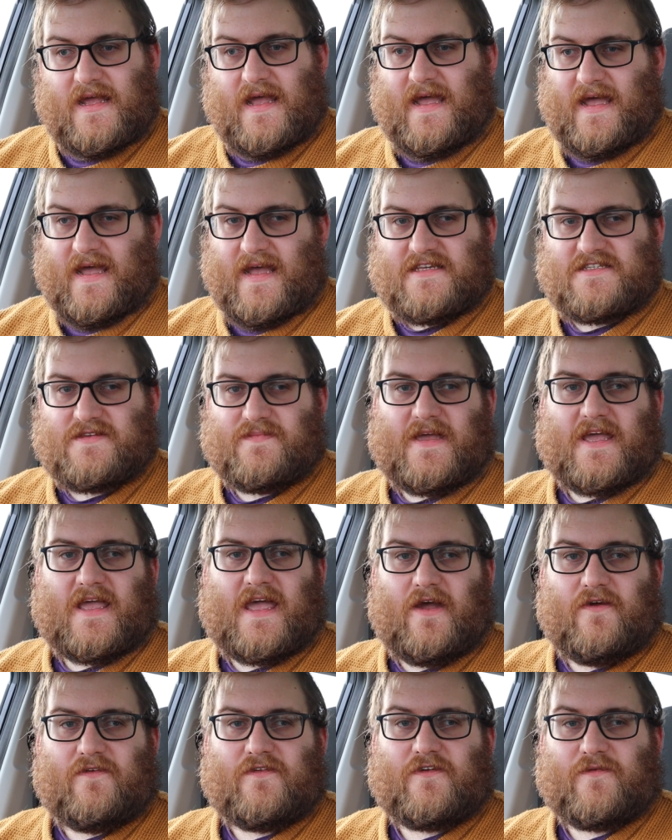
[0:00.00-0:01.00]
It is a bit
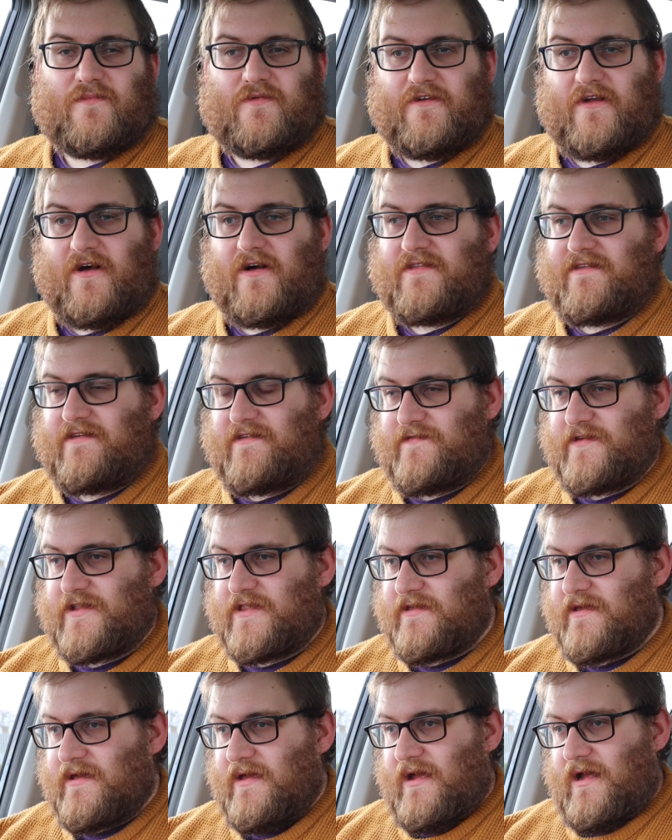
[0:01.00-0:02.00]
counterproductive.
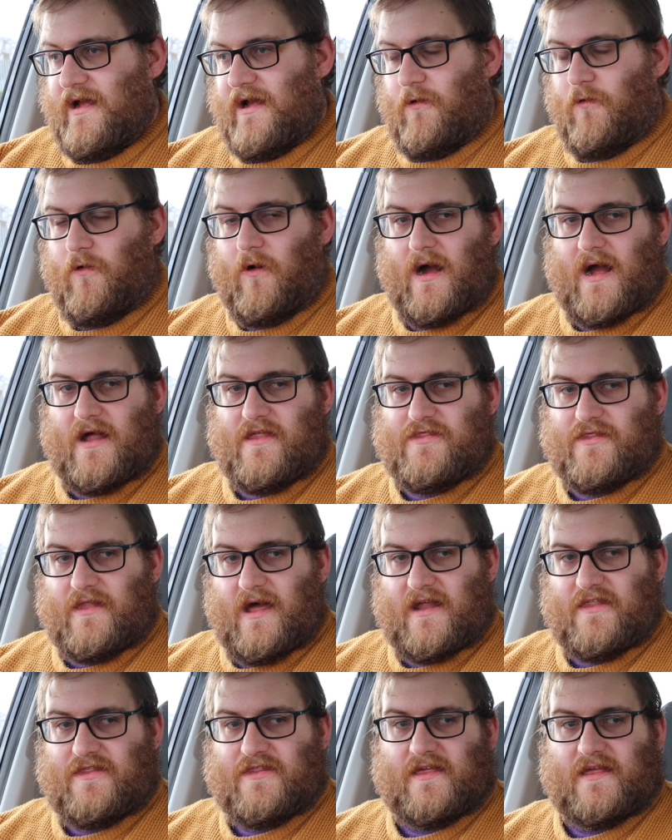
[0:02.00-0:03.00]
And what
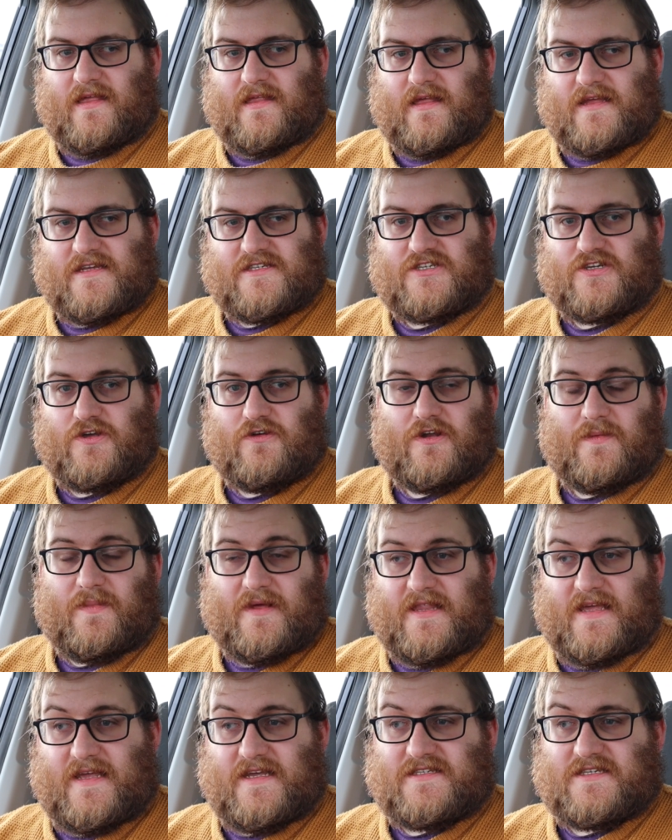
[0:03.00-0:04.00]
I think is good
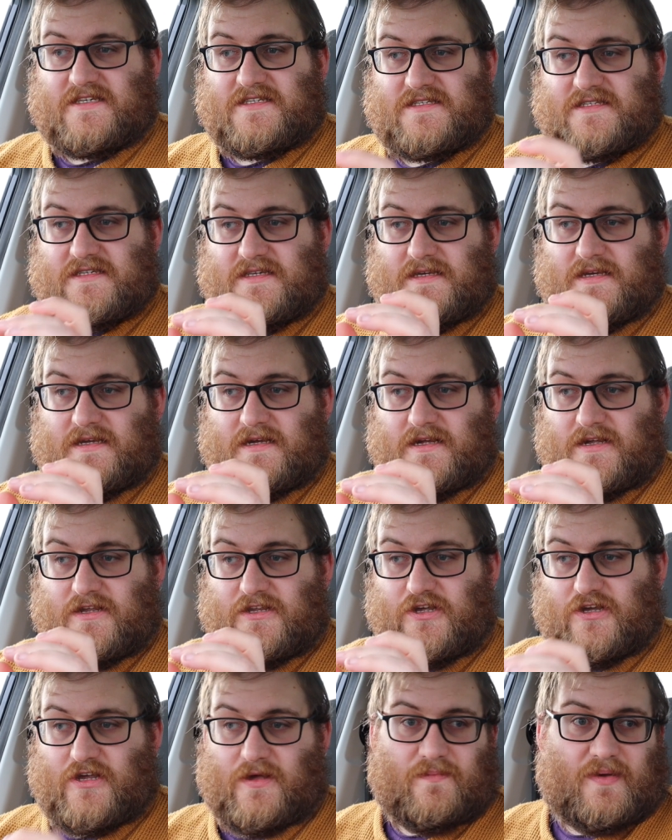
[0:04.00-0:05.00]
about these is
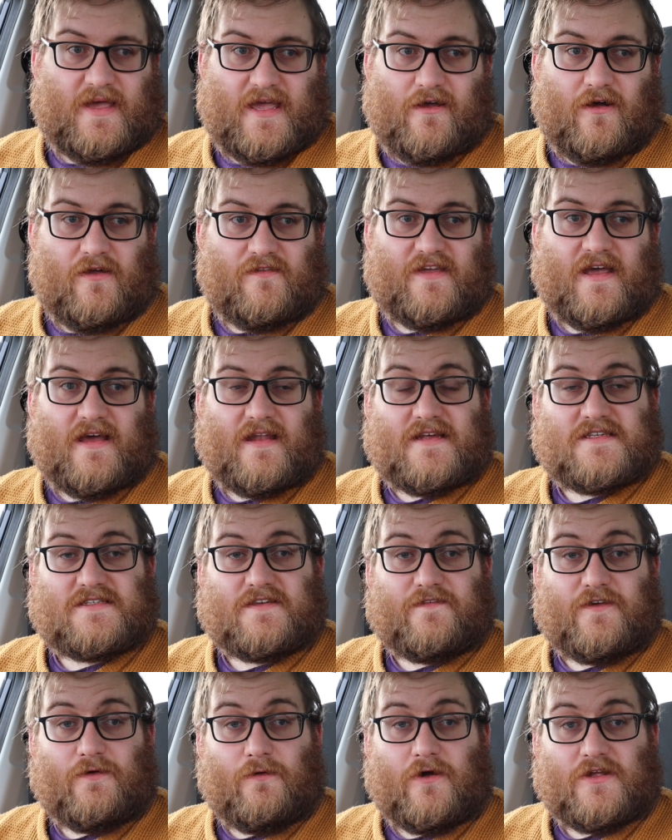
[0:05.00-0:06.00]
you can pay contactless
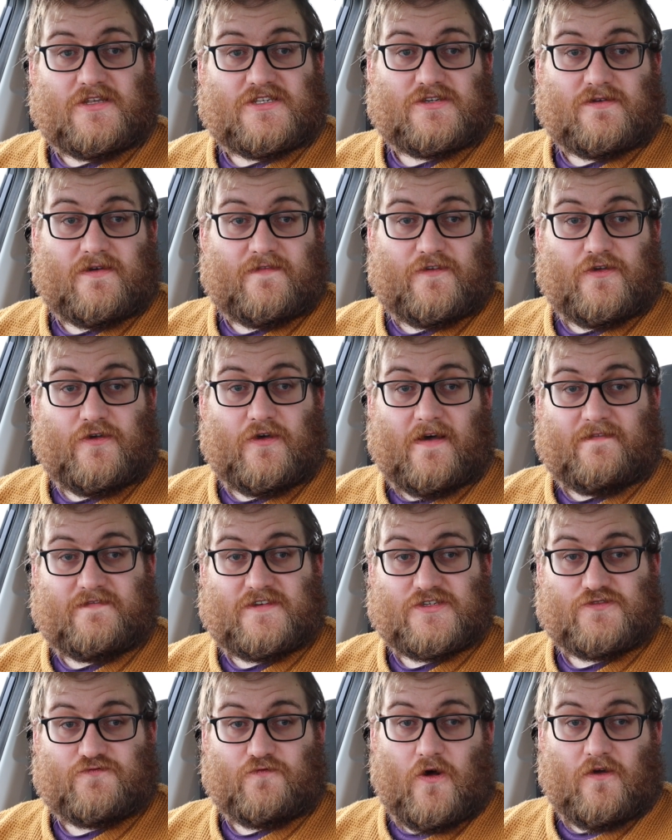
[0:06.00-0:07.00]
if you want. So if you have
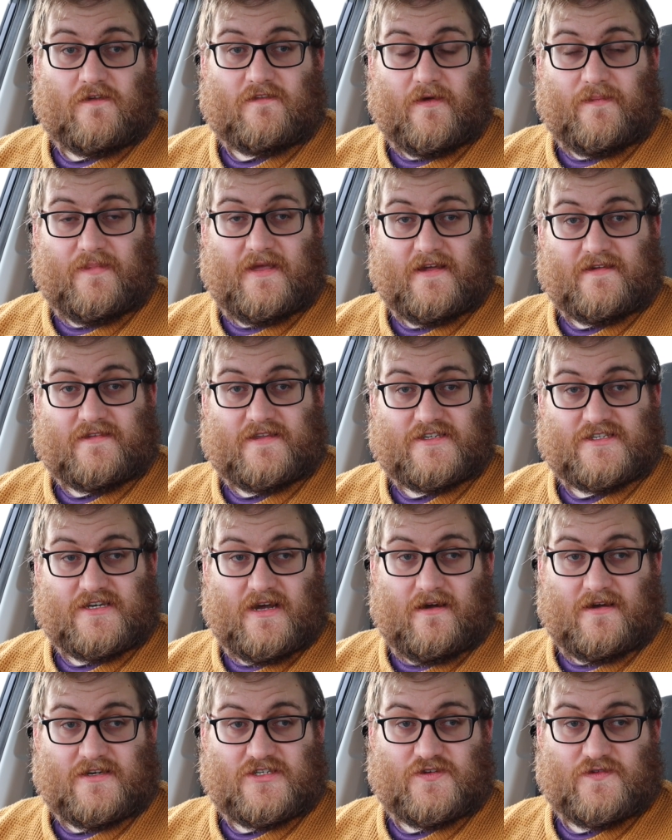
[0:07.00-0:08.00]
just rocked up here to
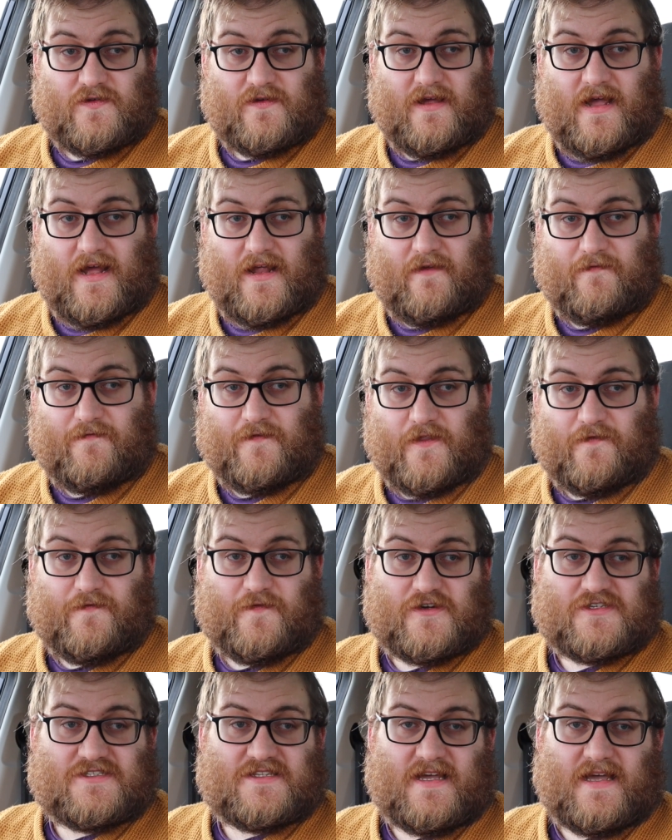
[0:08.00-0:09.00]
charge for the
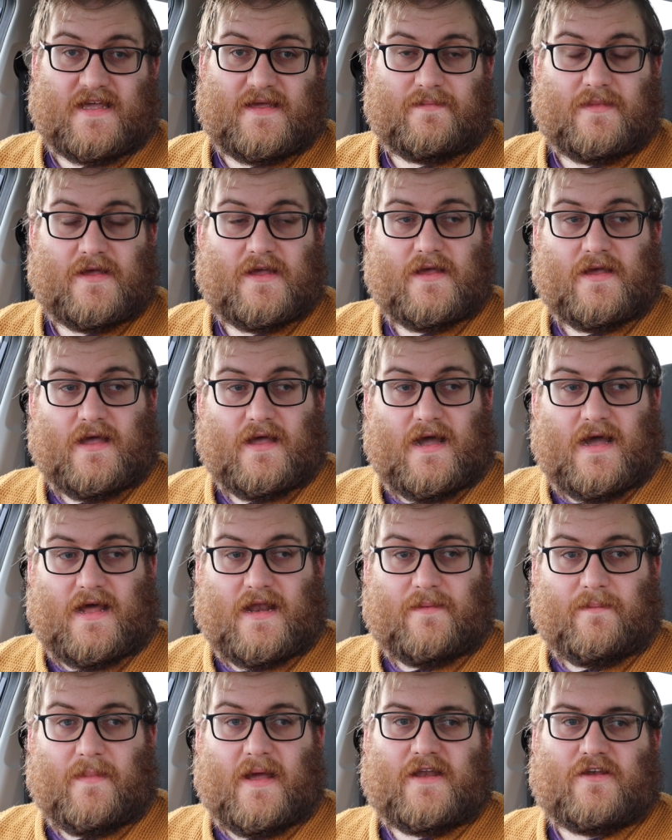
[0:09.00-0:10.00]
first time,
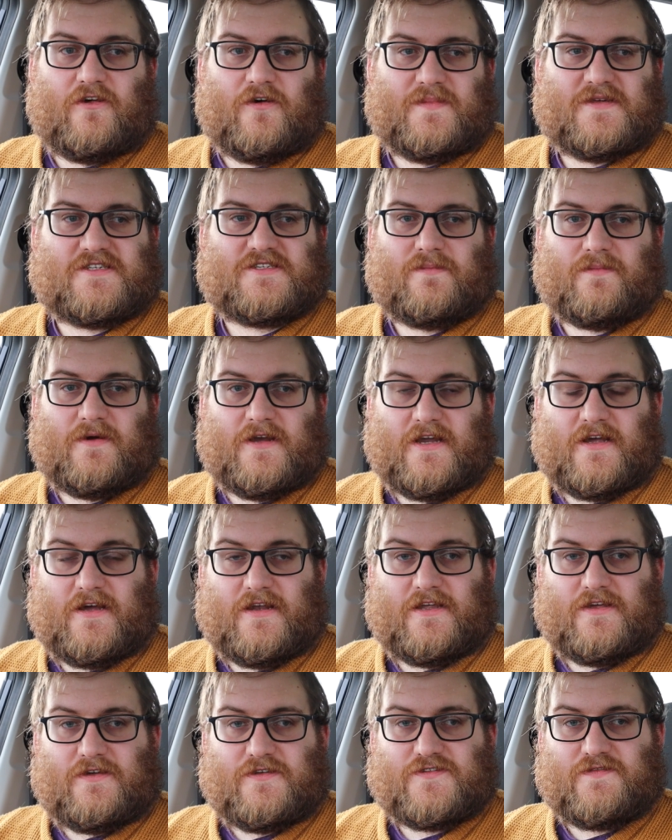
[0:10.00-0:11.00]
and it might not be somewhere you're
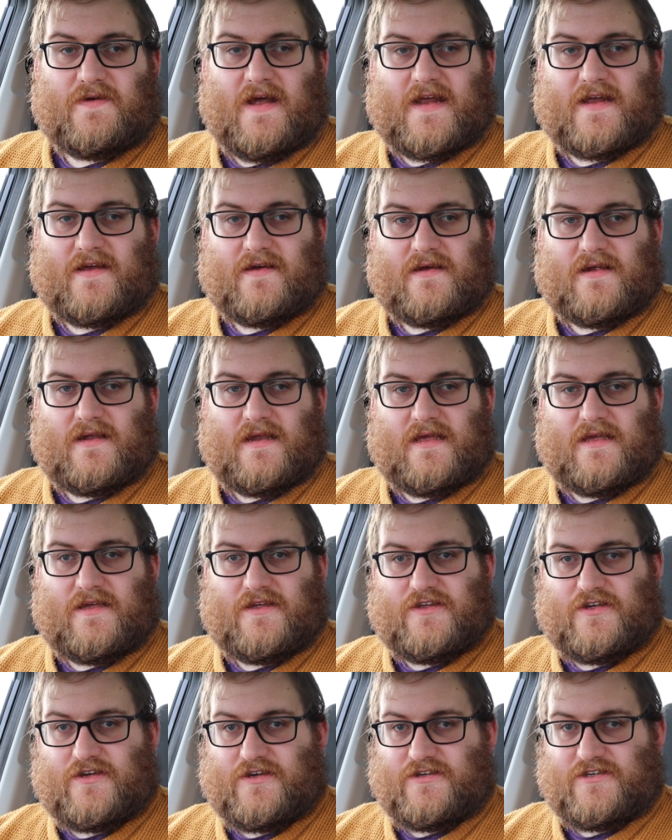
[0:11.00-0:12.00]
going to use regularly,
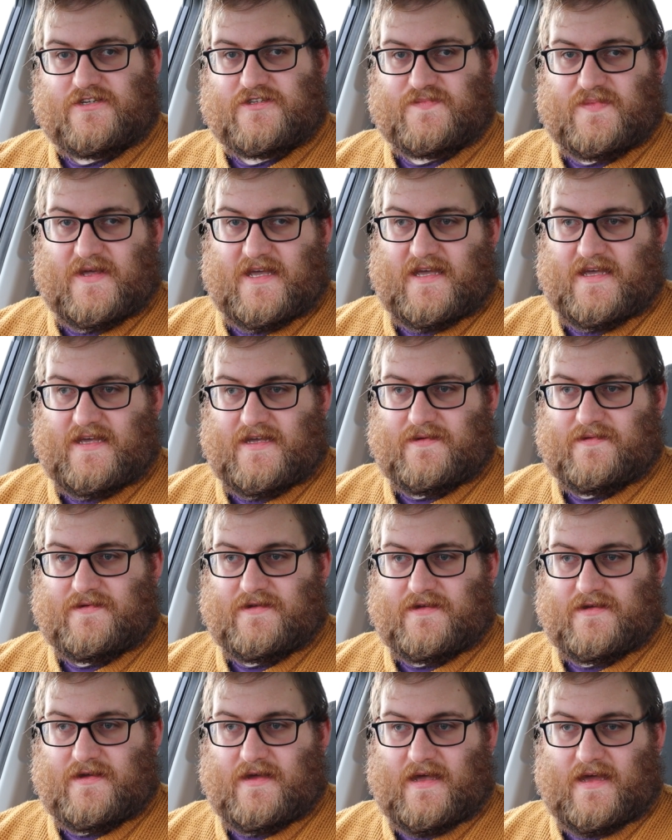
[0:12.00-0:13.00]
you can just pay
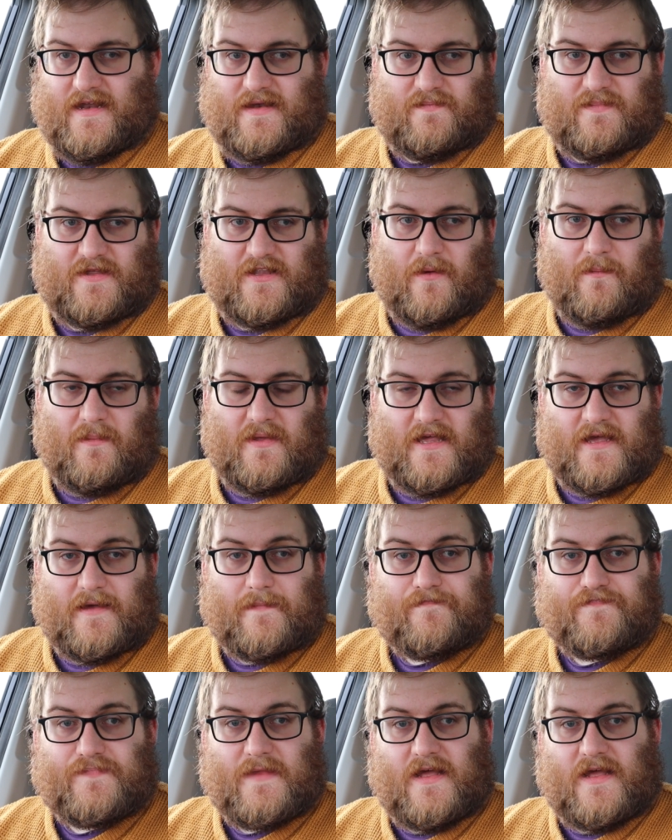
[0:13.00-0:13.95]
and be done with it.